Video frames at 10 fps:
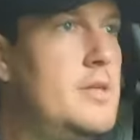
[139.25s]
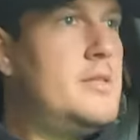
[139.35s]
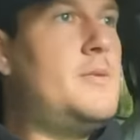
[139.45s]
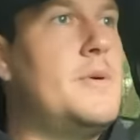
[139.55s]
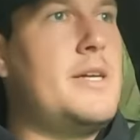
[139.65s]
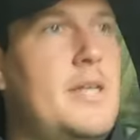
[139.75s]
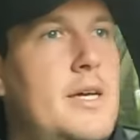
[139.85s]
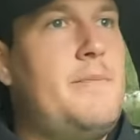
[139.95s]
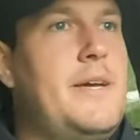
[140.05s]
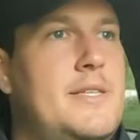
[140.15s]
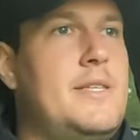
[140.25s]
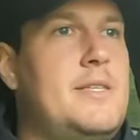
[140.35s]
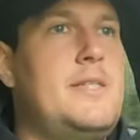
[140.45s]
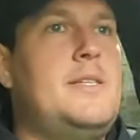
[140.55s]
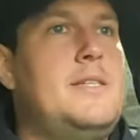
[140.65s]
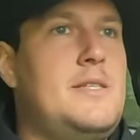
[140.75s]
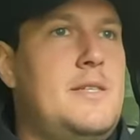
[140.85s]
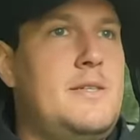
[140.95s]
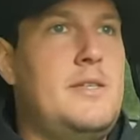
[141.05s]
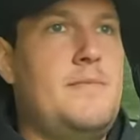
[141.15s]
So we're gonna basically just
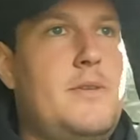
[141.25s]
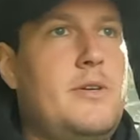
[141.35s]
do some